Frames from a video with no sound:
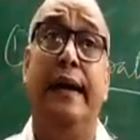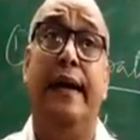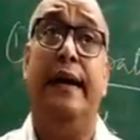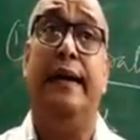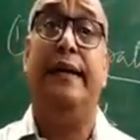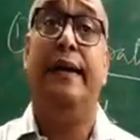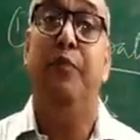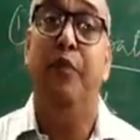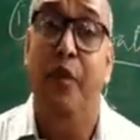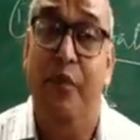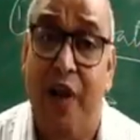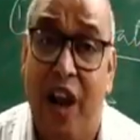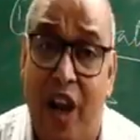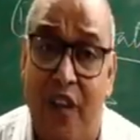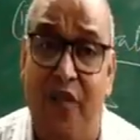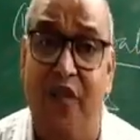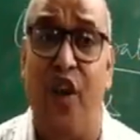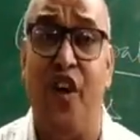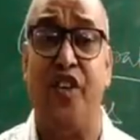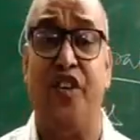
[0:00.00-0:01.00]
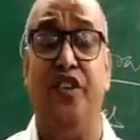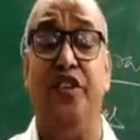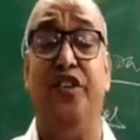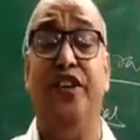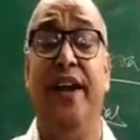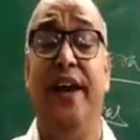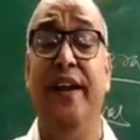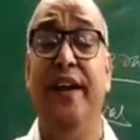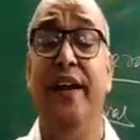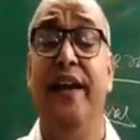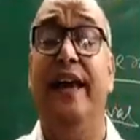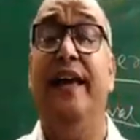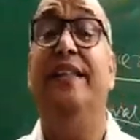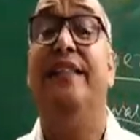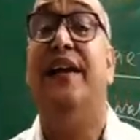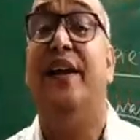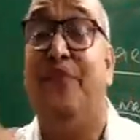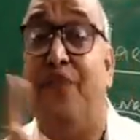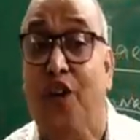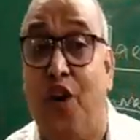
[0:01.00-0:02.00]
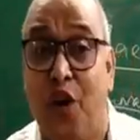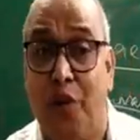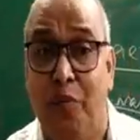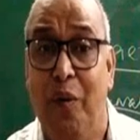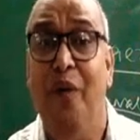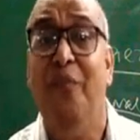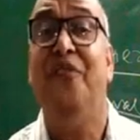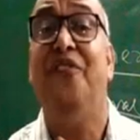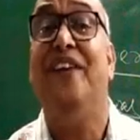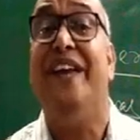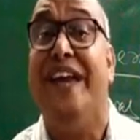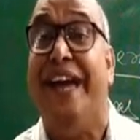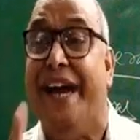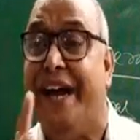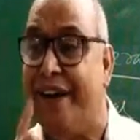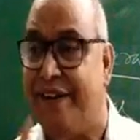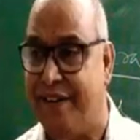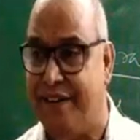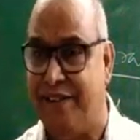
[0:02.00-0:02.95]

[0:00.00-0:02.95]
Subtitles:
removal of oxygen in the form of air.